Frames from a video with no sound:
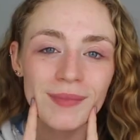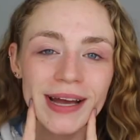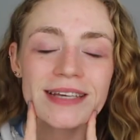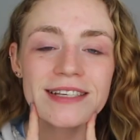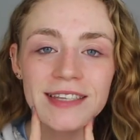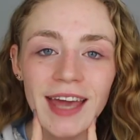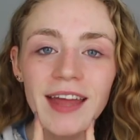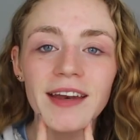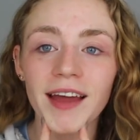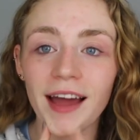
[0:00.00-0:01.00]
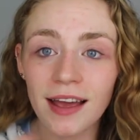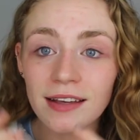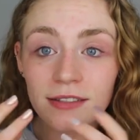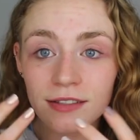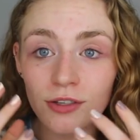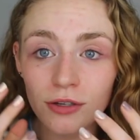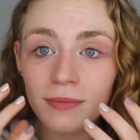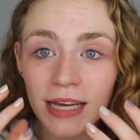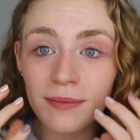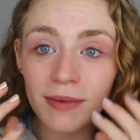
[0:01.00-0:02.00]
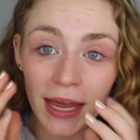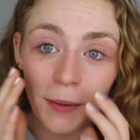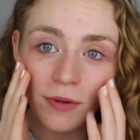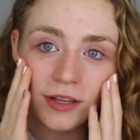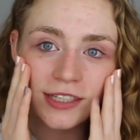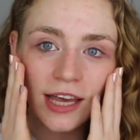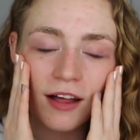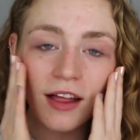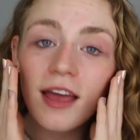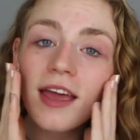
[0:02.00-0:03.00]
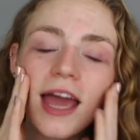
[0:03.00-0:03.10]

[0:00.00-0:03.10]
My skin, as you might be able to tell,